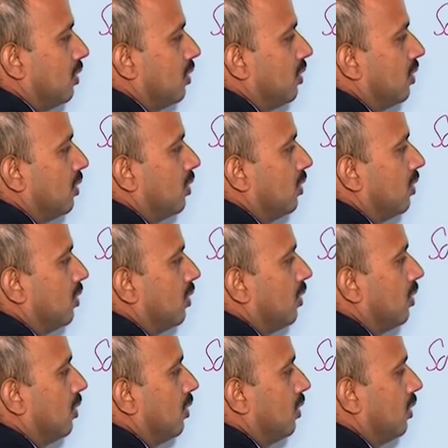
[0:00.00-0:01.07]

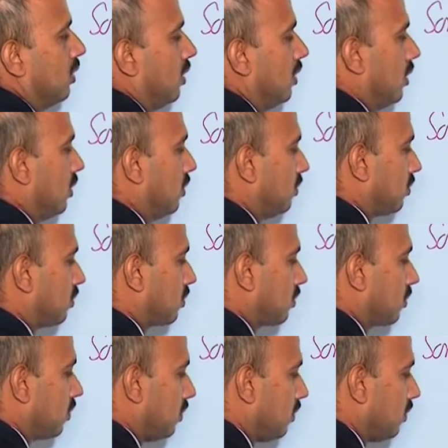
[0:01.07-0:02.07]
(silence)